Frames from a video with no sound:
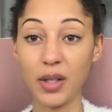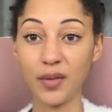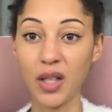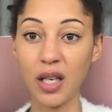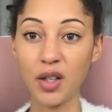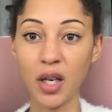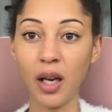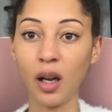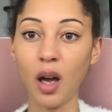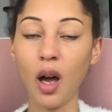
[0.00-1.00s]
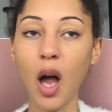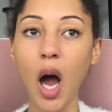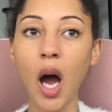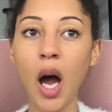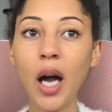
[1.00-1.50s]
of teaching,
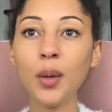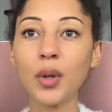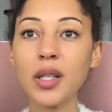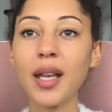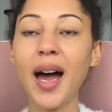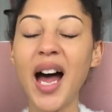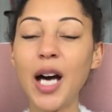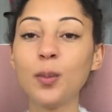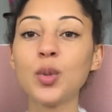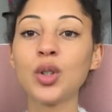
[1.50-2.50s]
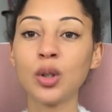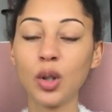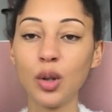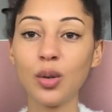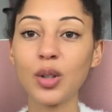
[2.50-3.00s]
I was
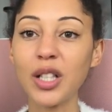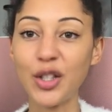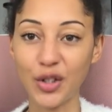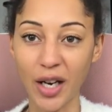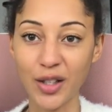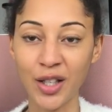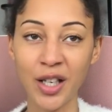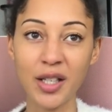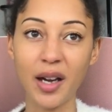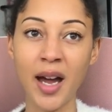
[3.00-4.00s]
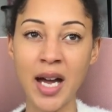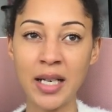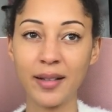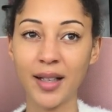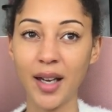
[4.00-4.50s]
absolutely shattered
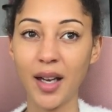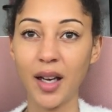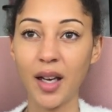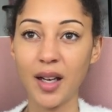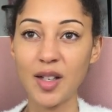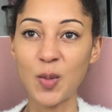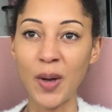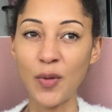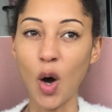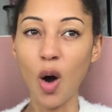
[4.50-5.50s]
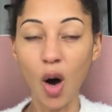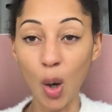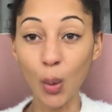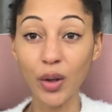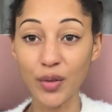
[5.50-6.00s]
and spent the
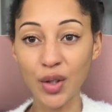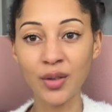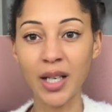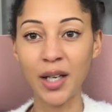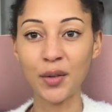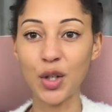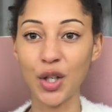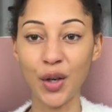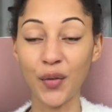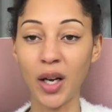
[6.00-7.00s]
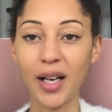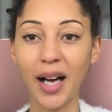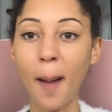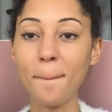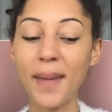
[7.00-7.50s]
whole of Sunday on the sofa.
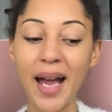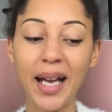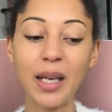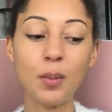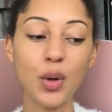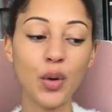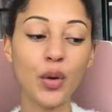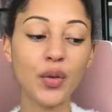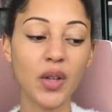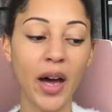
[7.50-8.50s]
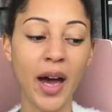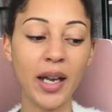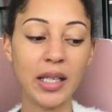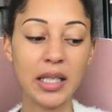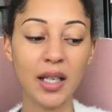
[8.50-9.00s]
Like, I barely moved,
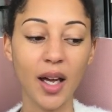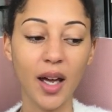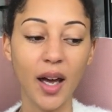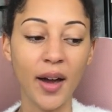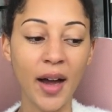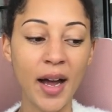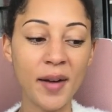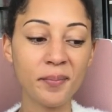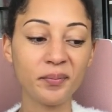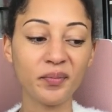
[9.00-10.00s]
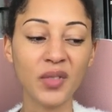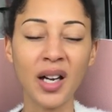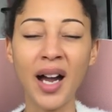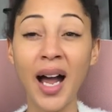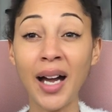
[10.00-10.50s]
and um,
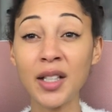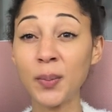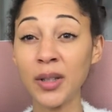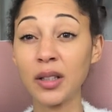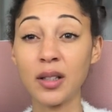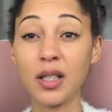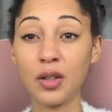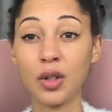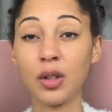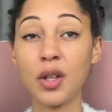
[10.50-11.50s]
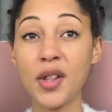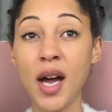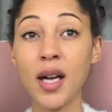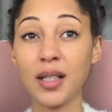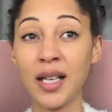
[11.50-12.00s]
I had been considering on the
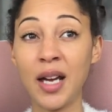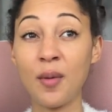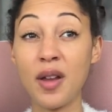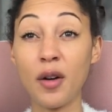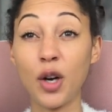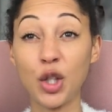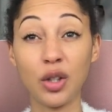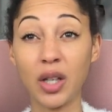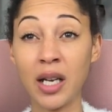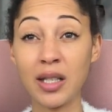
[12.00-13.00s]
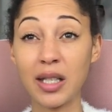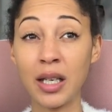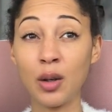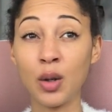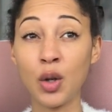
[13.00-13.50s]
Thursday whether I should cancel
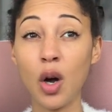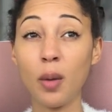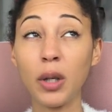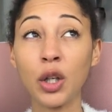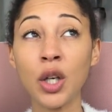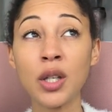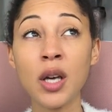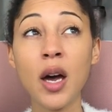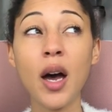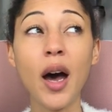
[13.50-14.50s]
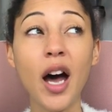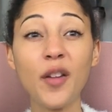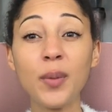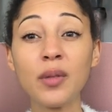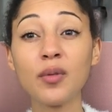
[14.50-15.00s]
it or not, because
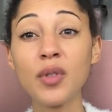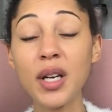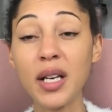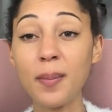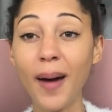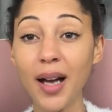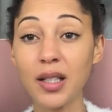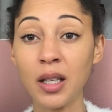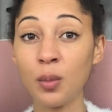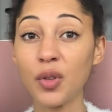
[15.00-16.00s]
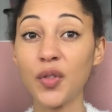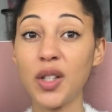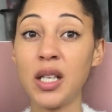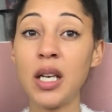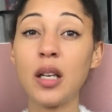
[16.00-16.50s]
I've been really battling with
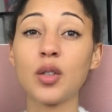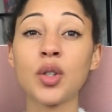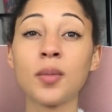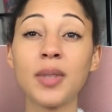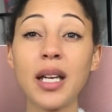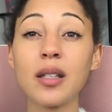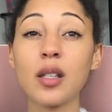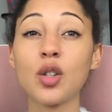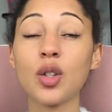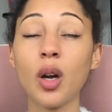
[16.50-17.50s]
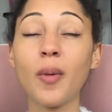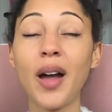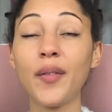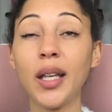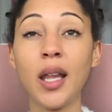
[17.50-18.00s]
fatigue. Some days it's so
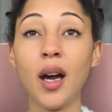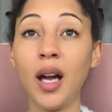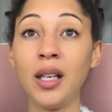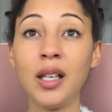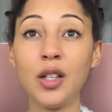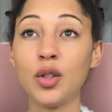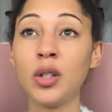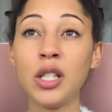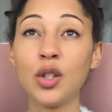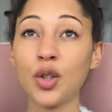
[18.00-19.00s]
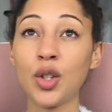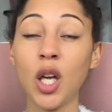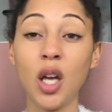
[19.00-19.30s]
heavy that I literally just